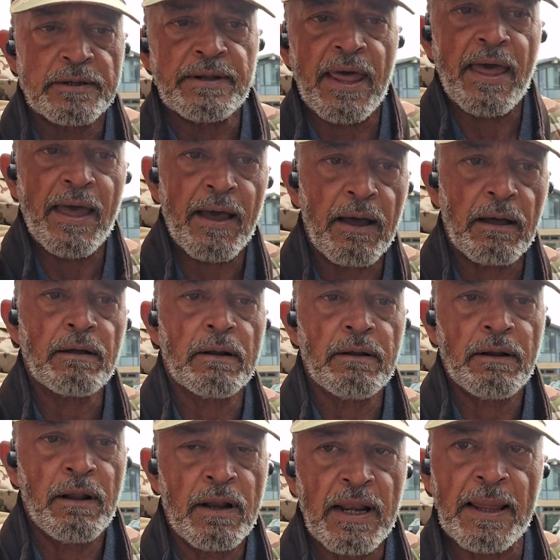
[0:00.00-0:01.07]
Now,
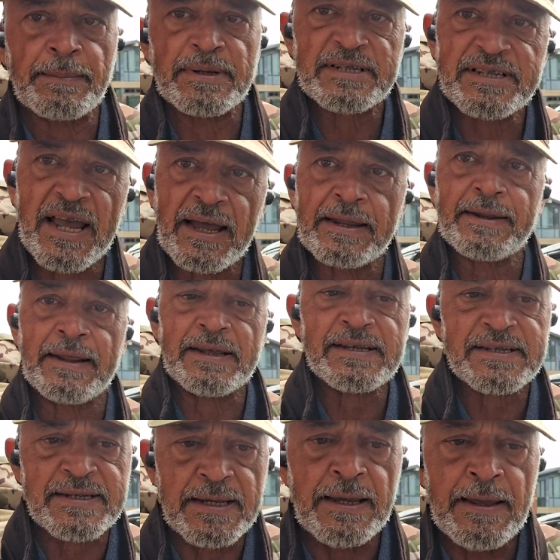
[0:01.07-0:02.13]
let me say
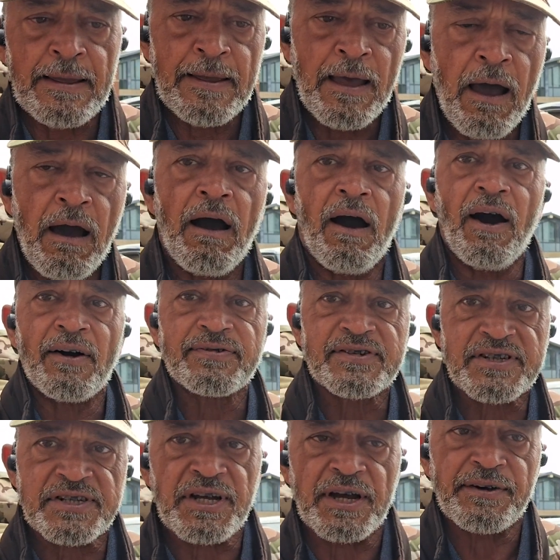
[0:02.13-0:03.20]
this. I've
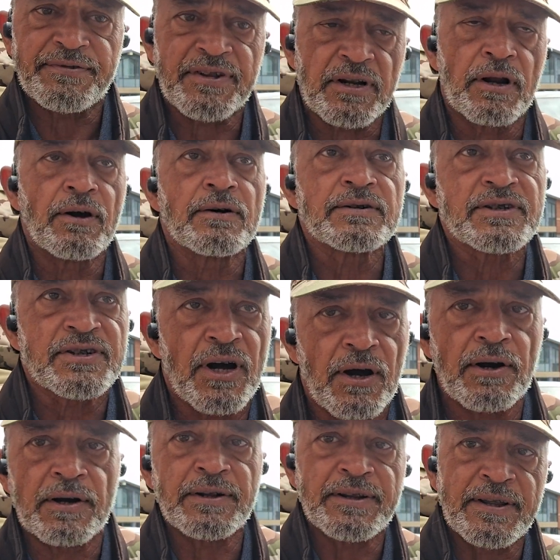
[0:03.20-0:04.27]
served
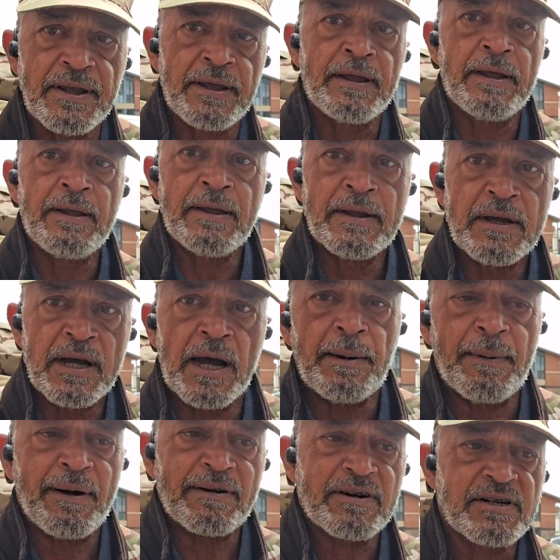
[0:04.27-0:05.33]
alongside
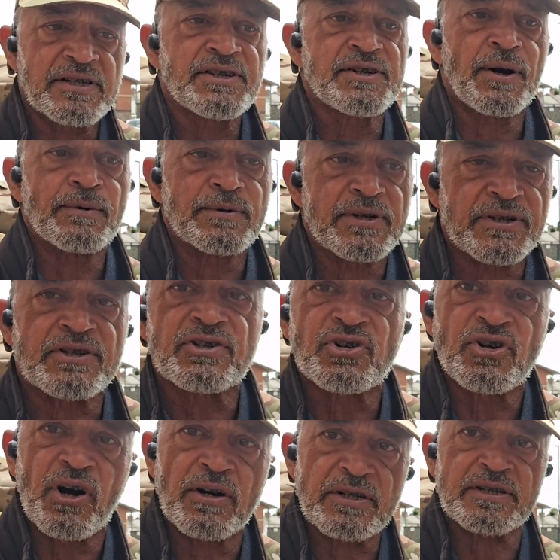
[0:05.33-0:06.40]
American soldiers,
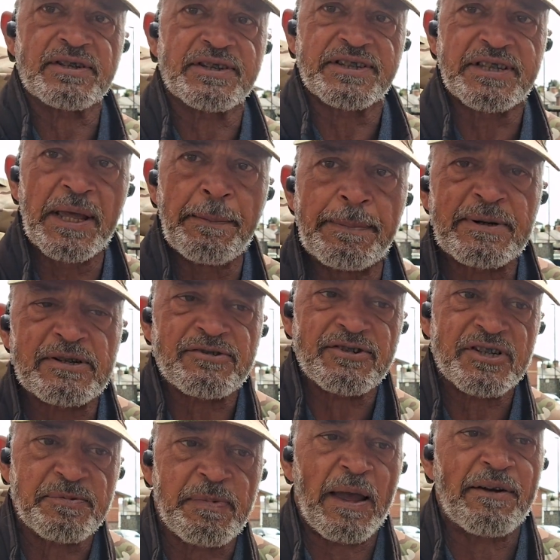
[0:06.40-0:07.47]
got the deepest
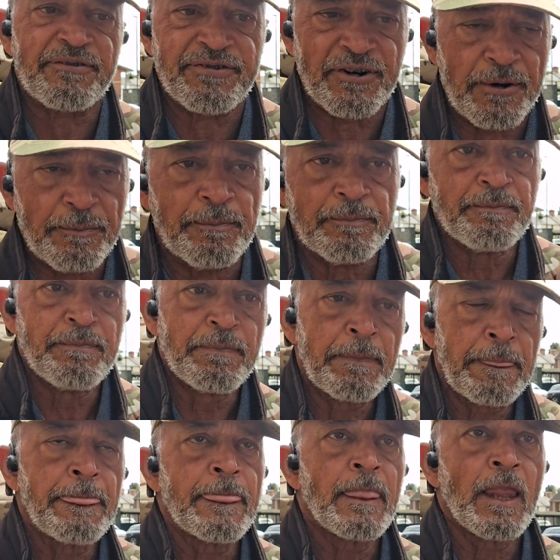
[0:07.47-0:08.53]
respect for them.
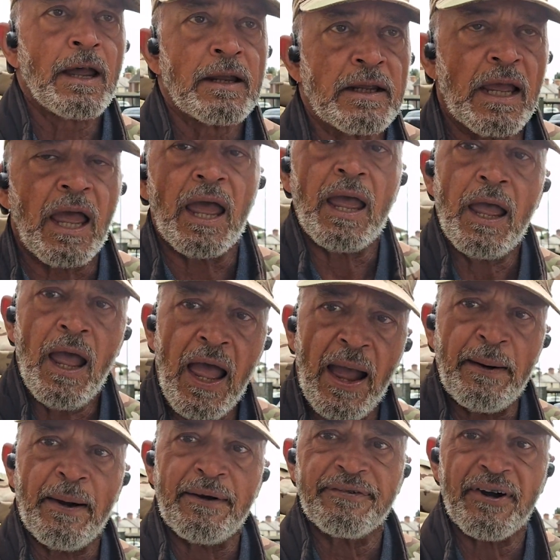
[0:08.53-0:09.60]
Yeah.
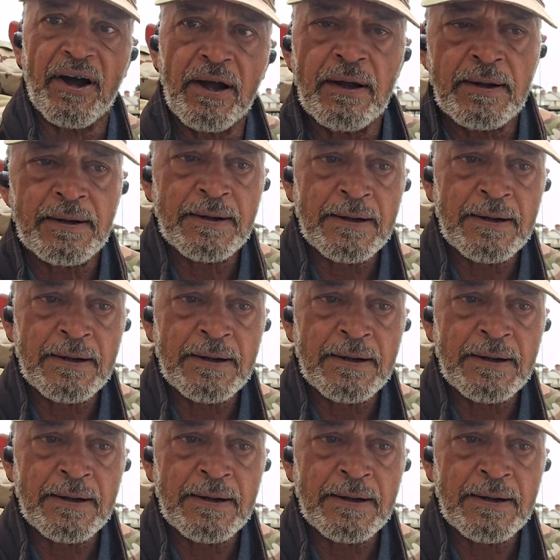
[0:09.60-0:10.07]
However,